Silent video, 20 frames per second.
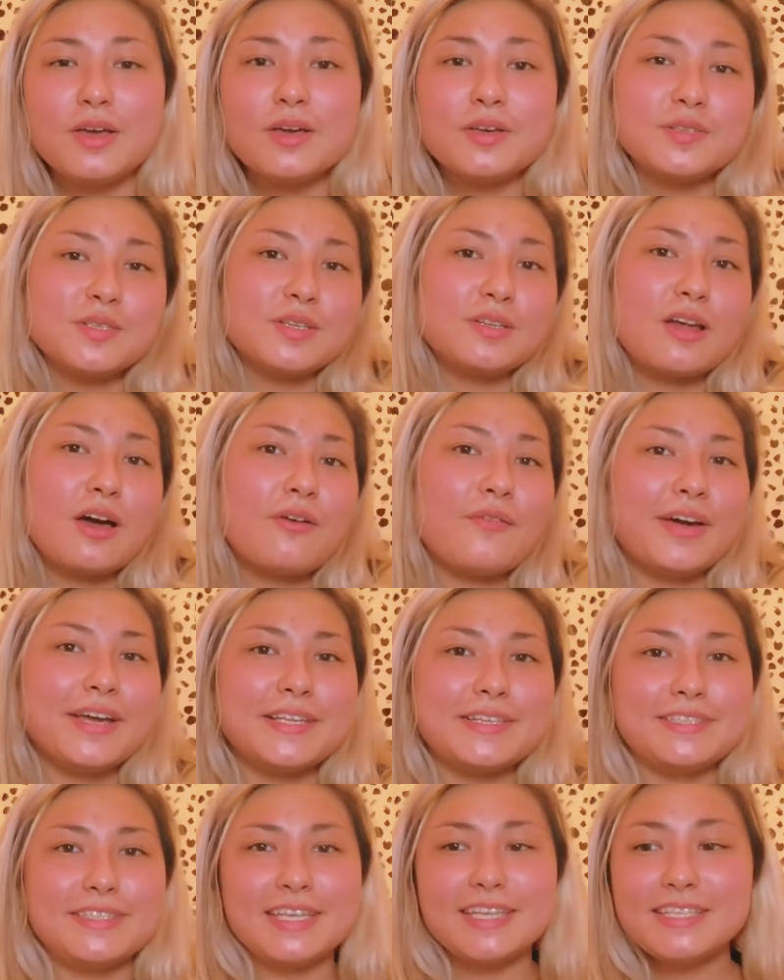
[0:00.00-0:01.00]
So now I
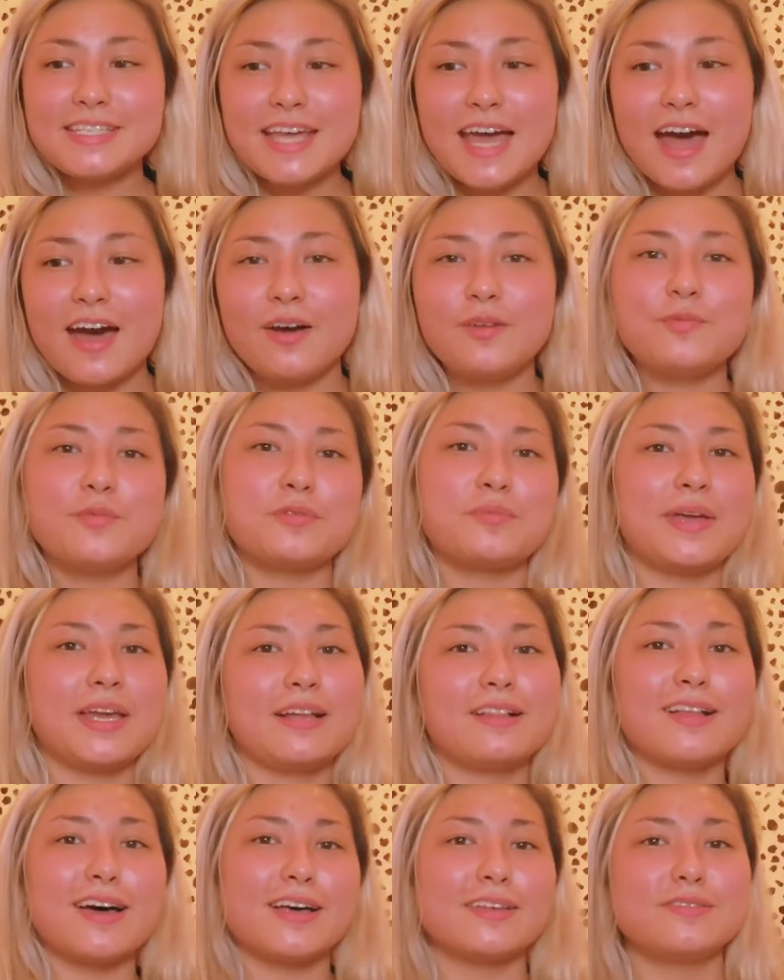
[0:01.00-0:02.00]
sit down with my
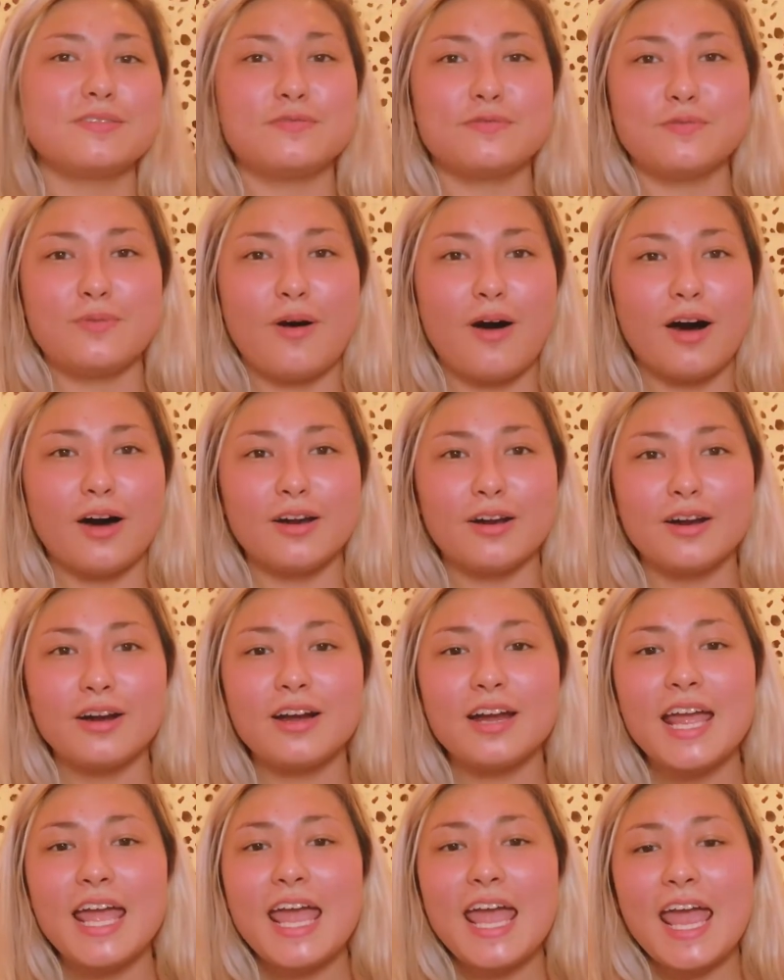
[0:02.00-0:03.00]
glass of
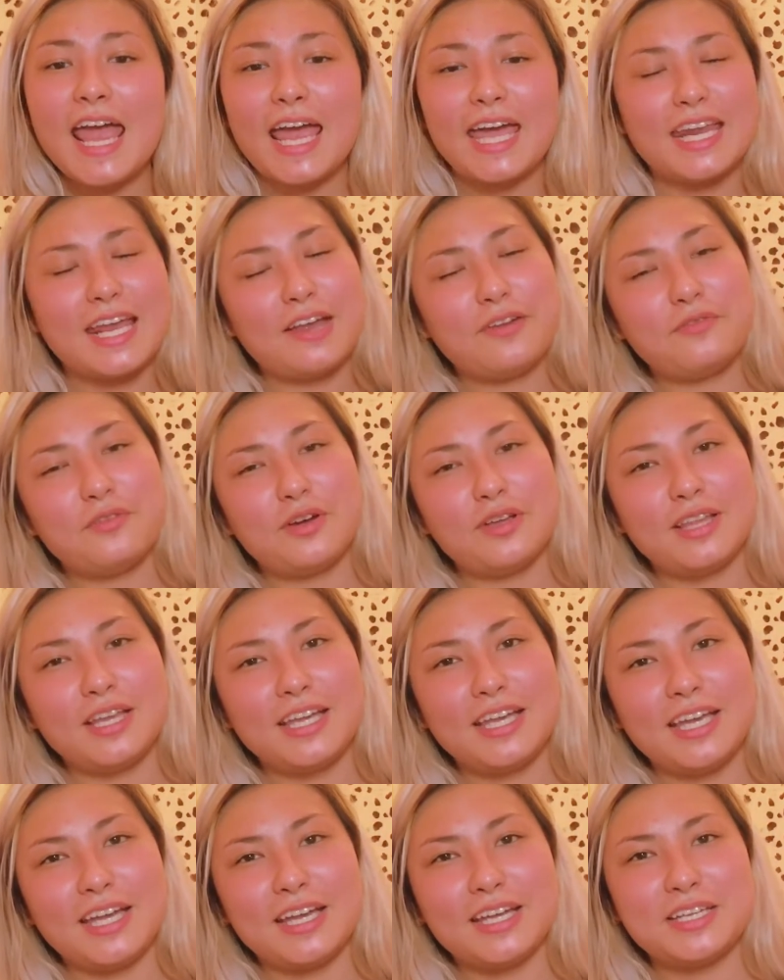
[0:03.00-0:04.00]
water and I really
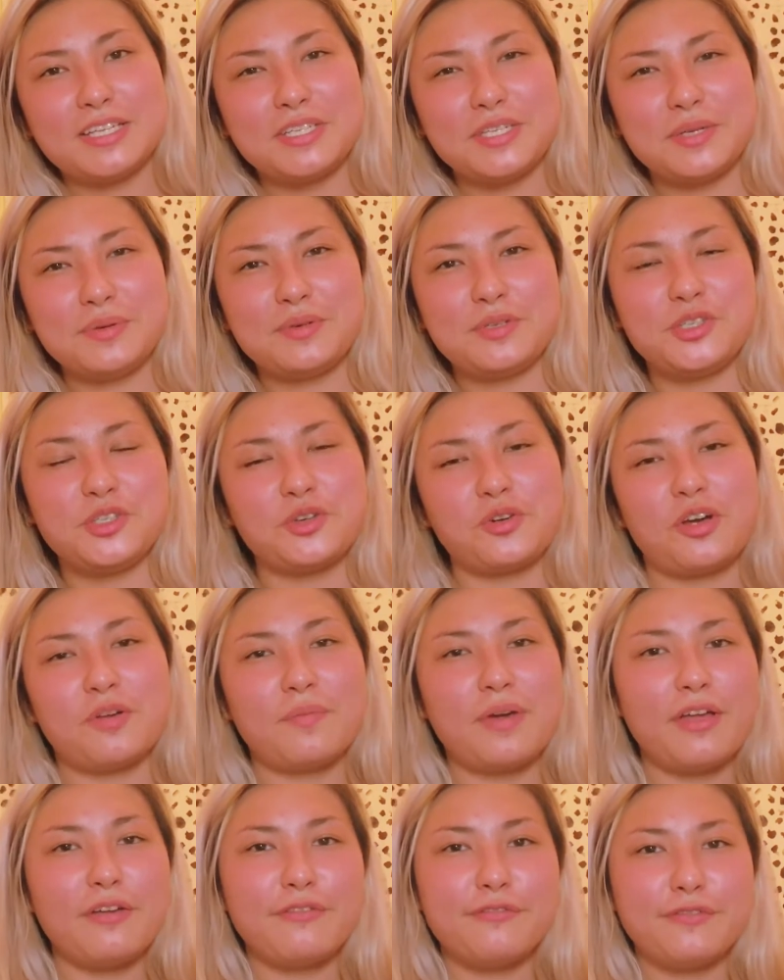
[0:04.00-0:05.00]
get to enjoy
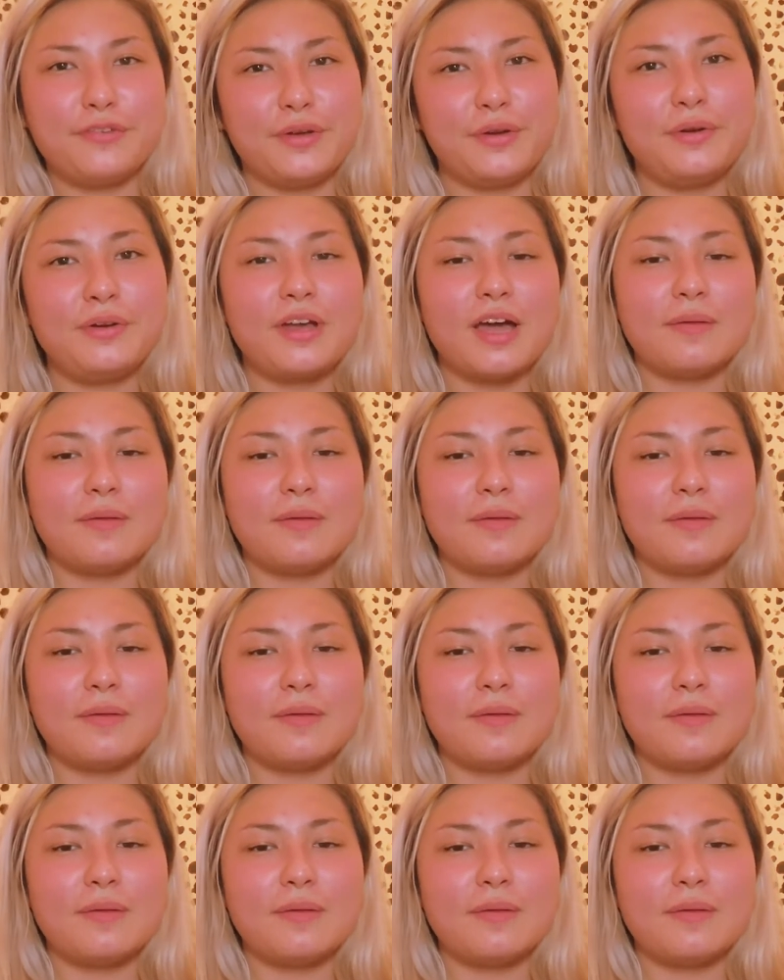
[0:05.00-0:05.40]
my food.